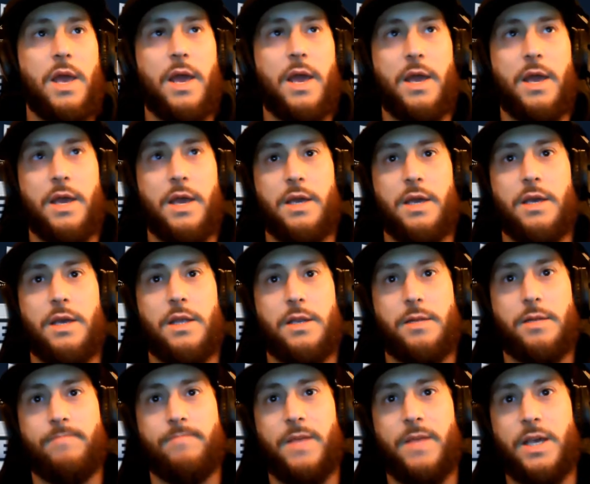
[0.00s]

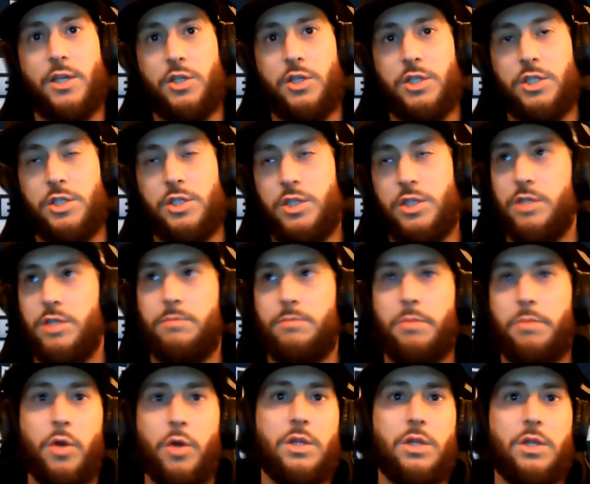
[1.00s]
And it's just
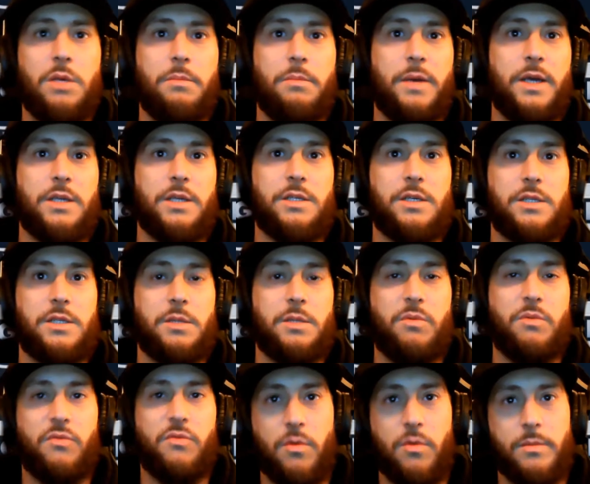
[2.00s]
purely based on the
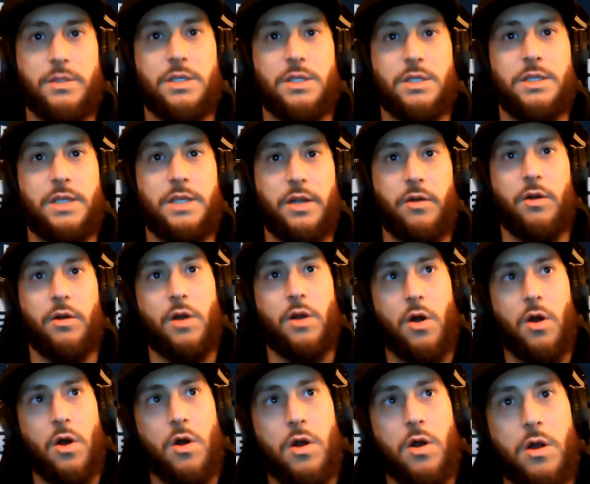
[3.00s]
performance of Derek
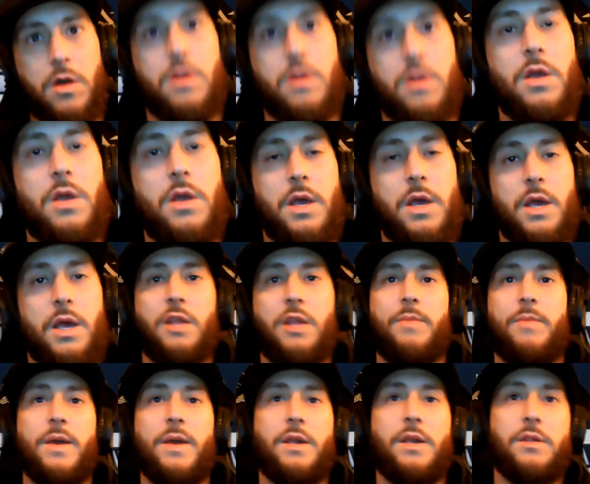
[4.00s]
Carr. It's
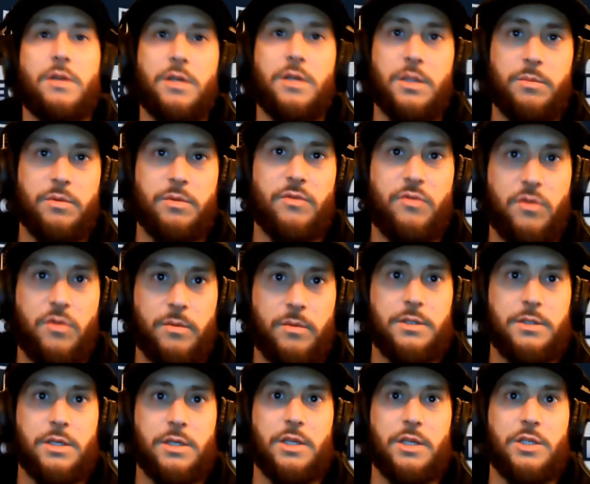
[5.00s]
based on the
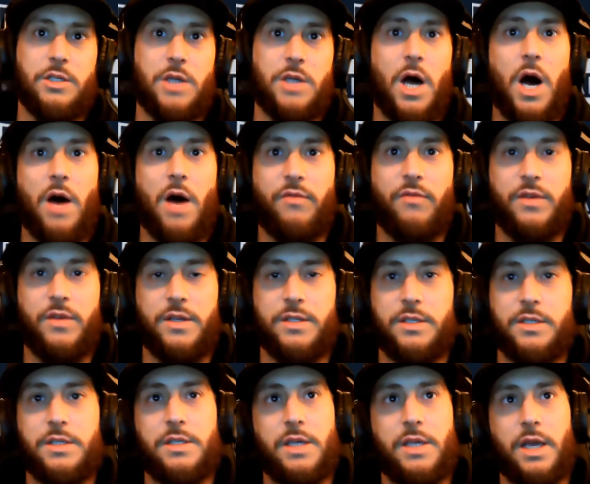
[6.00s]
performance of this
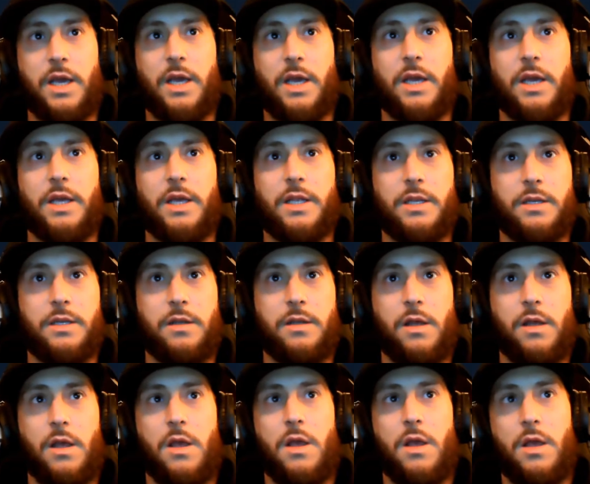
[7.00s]
offense, and
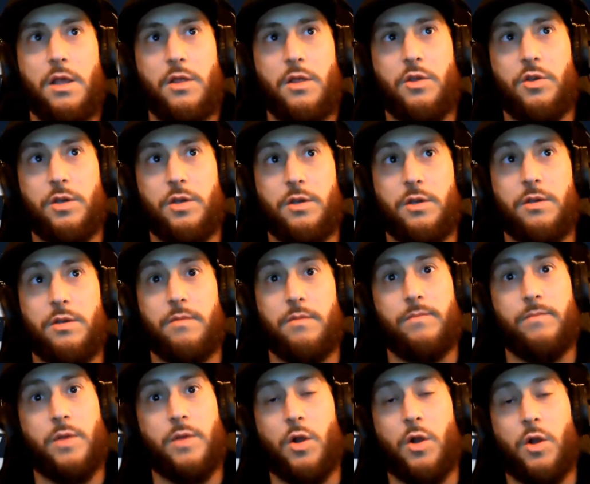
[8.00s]
just,
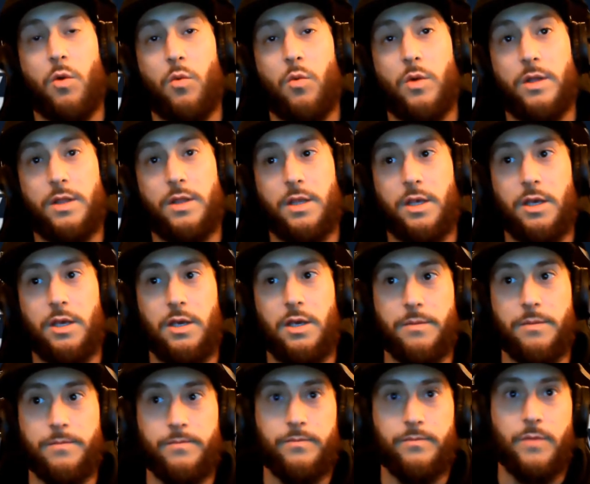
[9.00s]
with
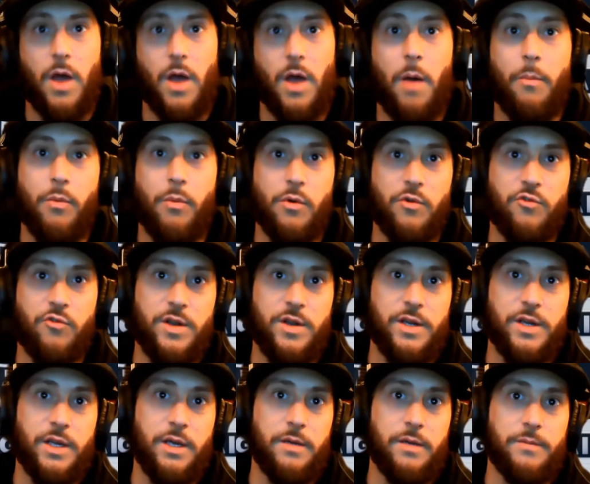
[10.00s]
the upward
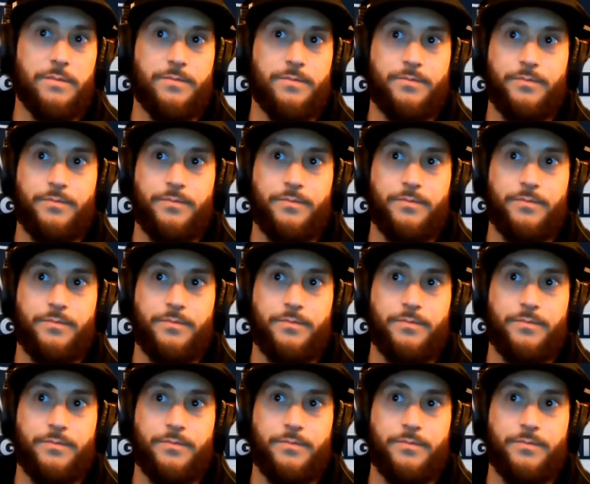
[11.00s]
trending